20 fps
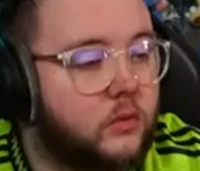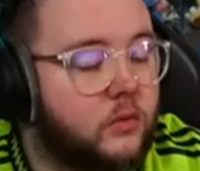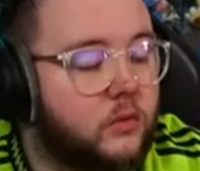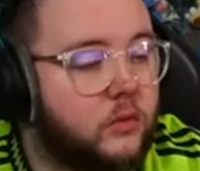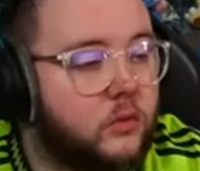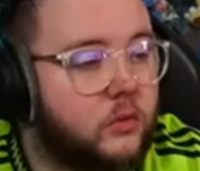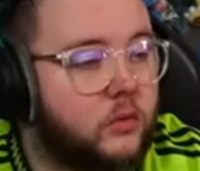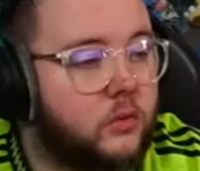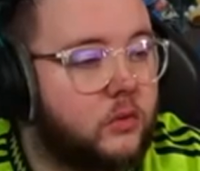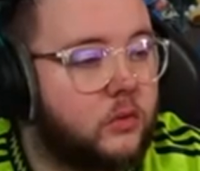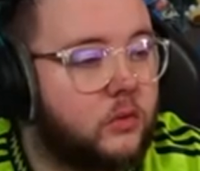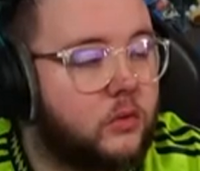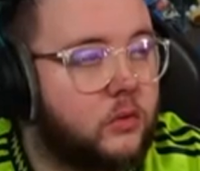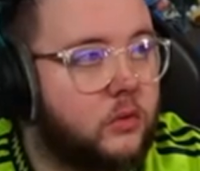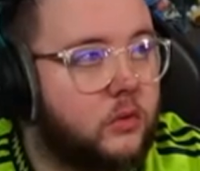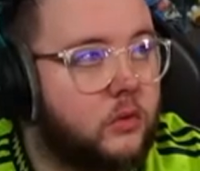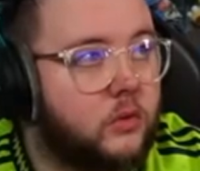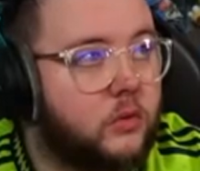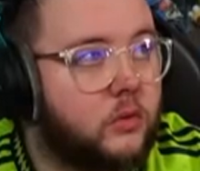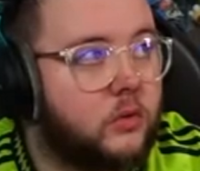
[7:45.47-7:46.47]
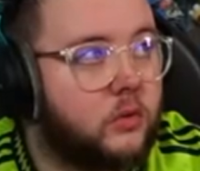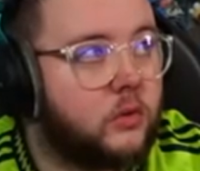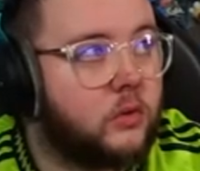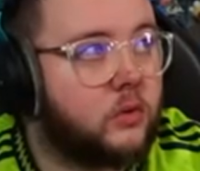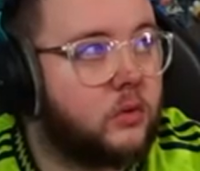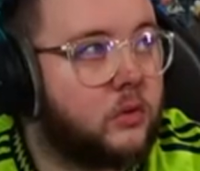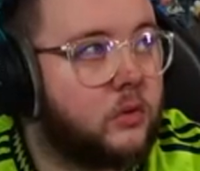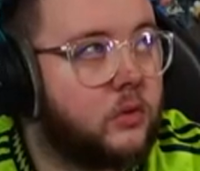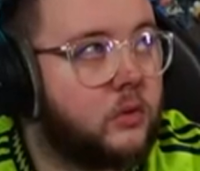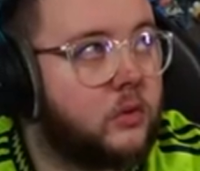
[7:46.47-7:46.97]

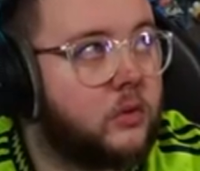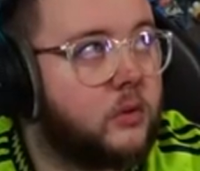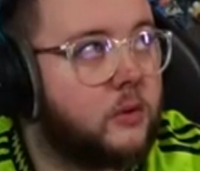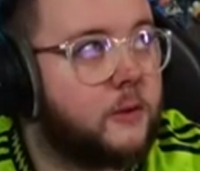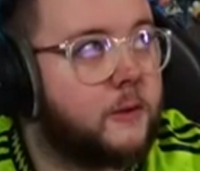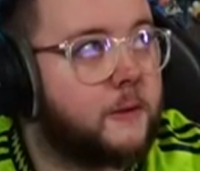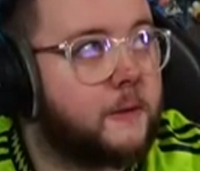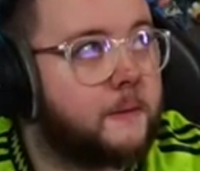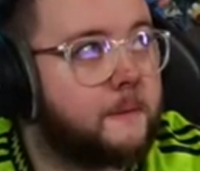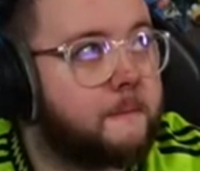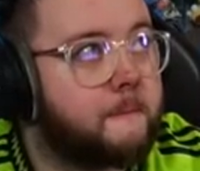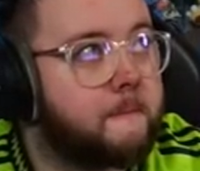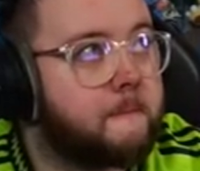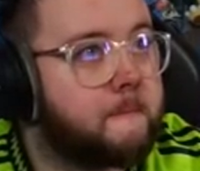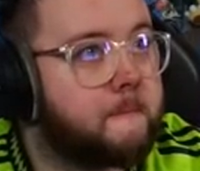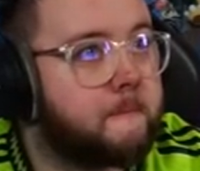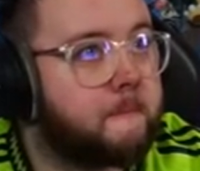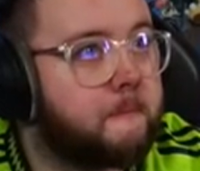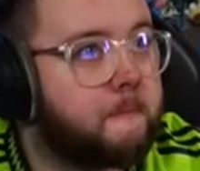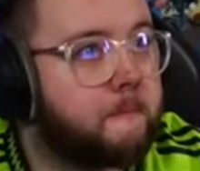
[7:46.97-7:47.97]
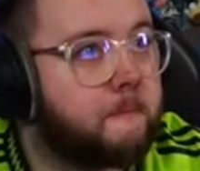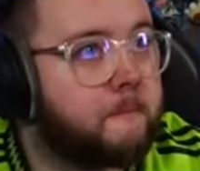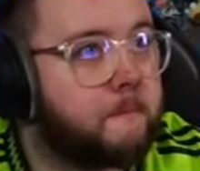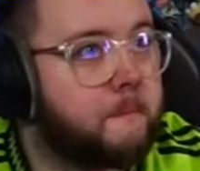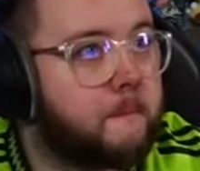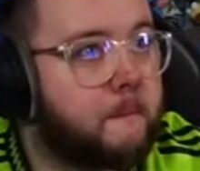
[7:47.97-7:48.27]
(not speaking)